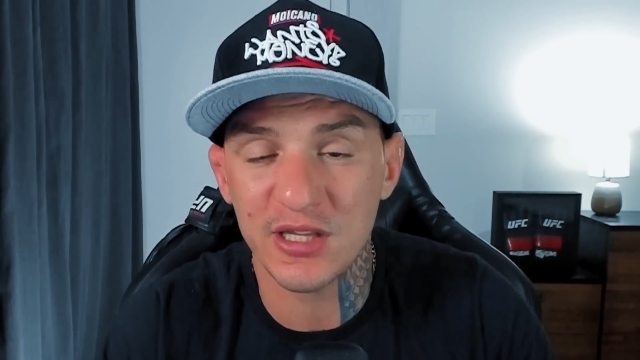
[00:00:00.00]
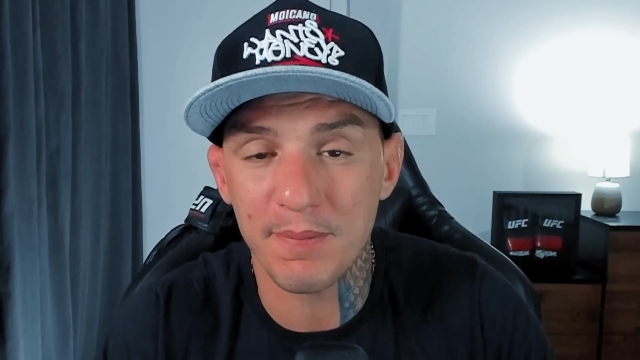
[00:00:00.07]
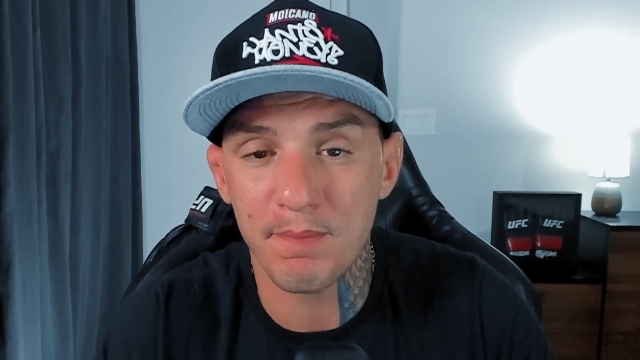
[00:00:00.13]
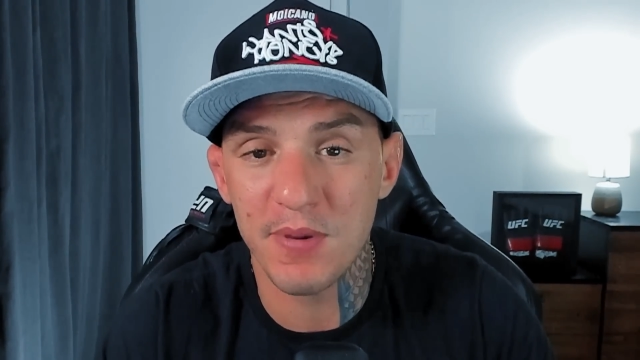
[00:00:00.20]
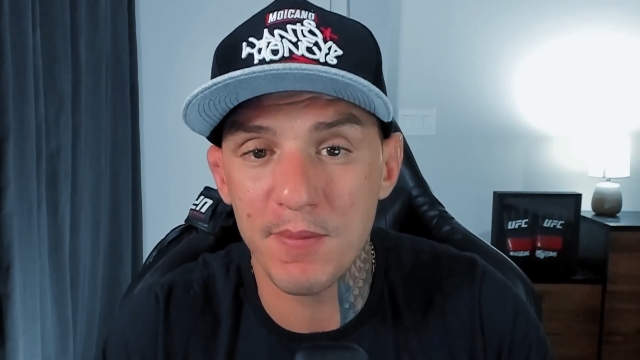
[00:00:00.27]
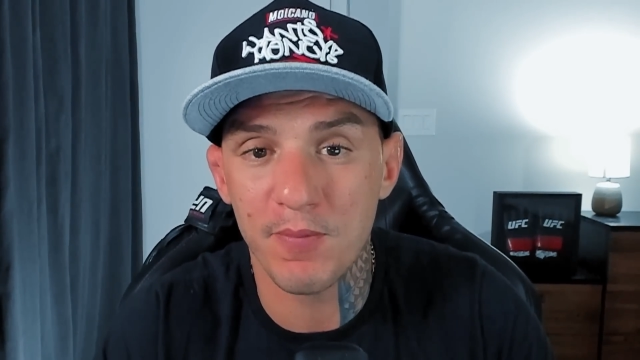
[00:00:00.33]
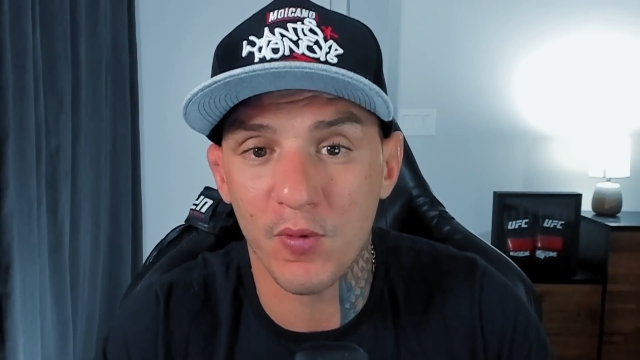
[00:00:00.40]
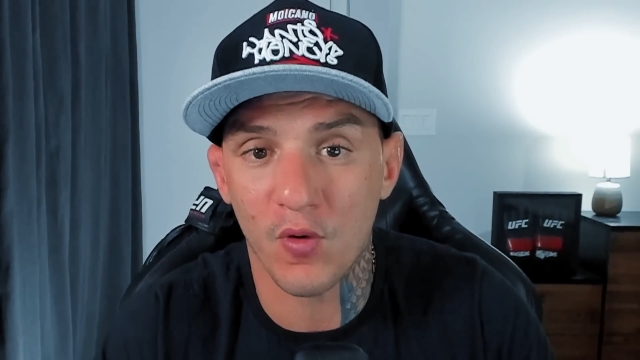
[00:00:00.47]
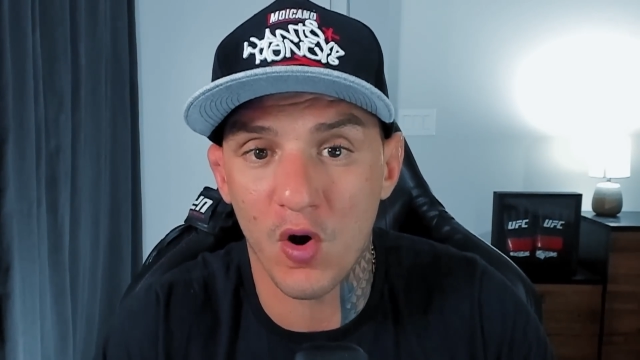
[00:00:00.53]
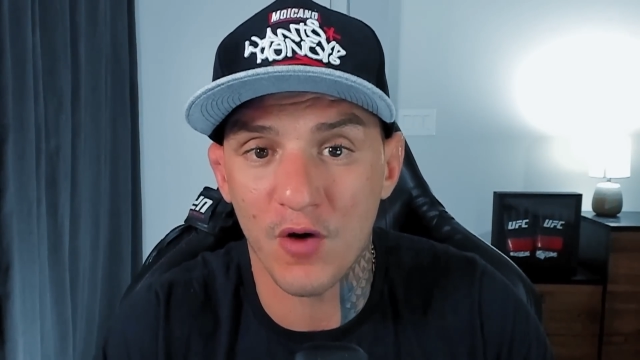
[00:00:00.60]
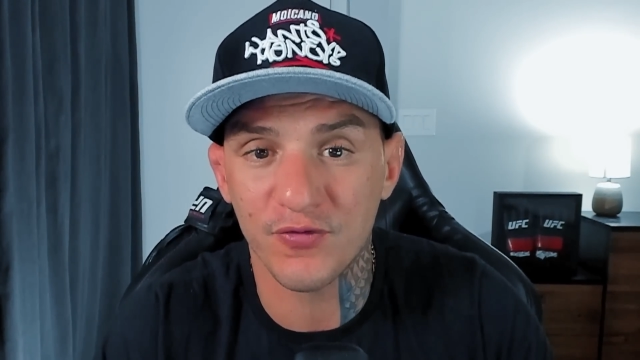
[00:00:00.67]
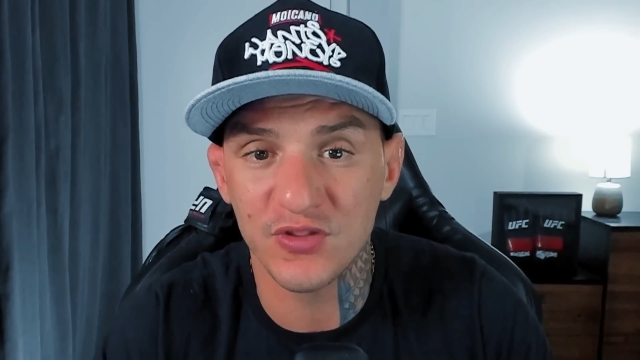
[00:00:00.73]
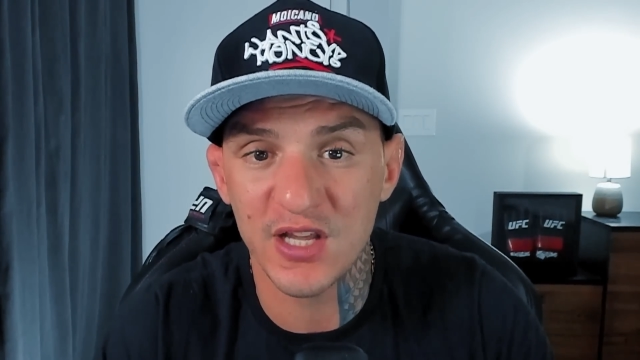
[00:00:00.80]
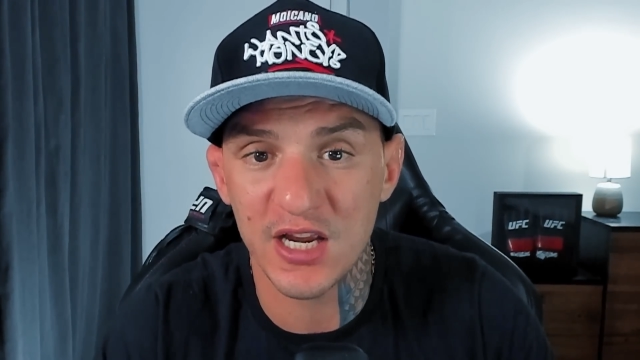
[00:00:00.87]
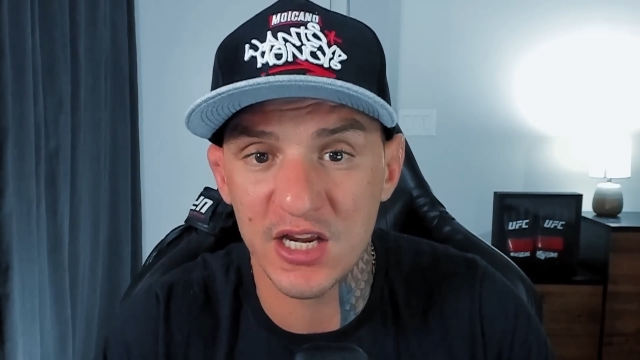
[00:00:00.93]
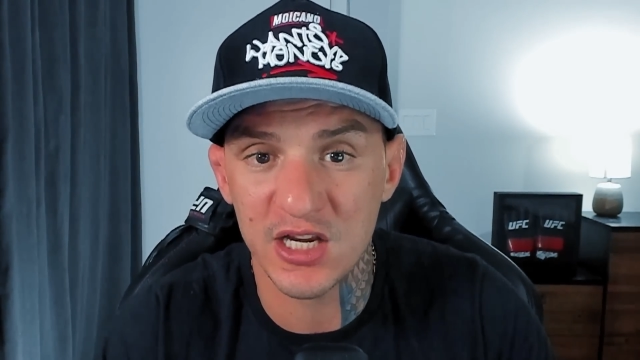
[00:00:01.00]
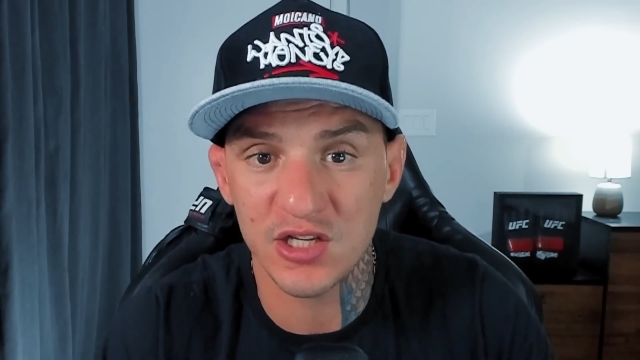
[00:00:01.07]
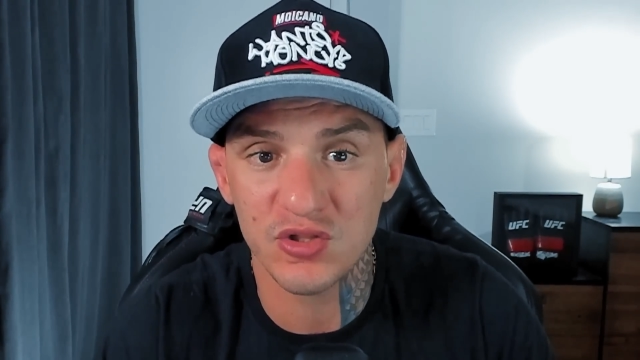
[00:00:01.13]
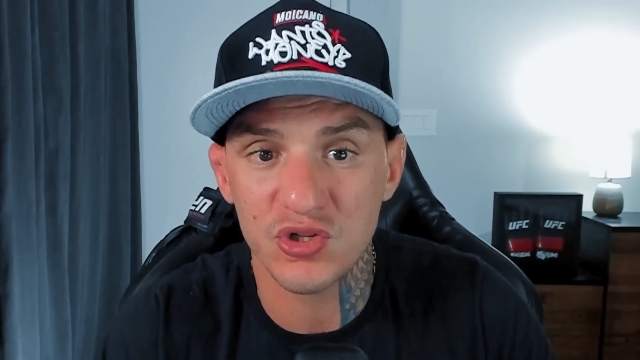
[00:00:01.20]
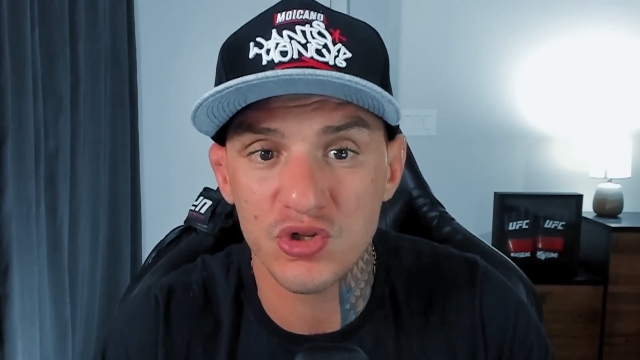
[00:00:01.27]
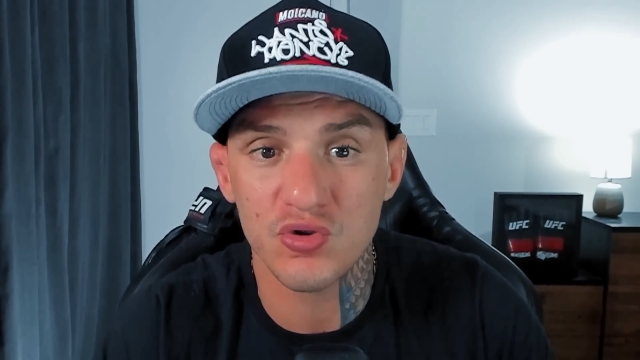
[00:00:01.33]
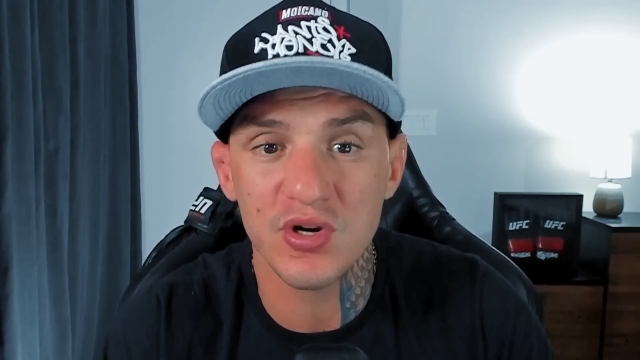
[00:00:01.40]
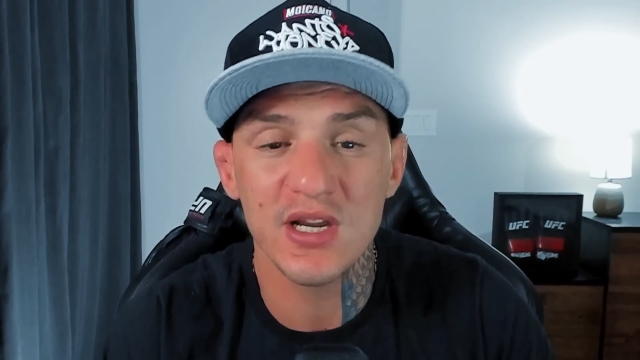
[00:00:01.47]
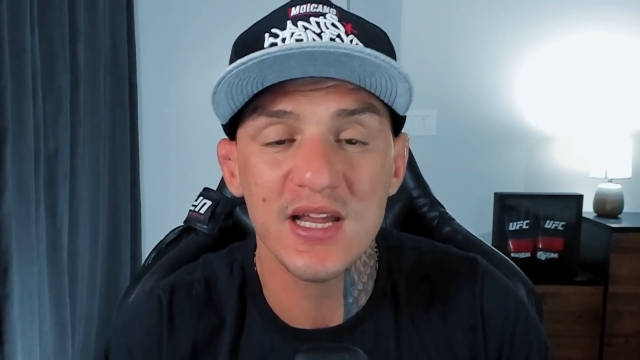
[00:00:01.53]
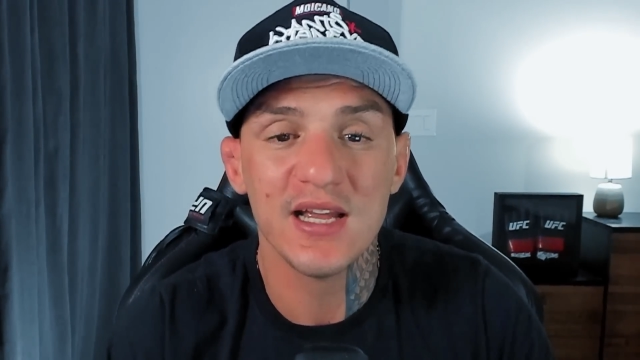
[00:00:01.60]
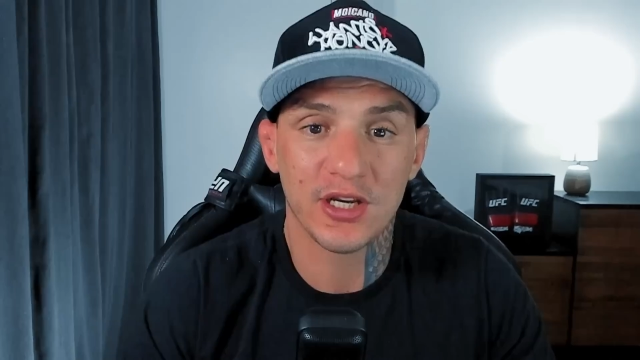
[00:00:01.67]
people of the industry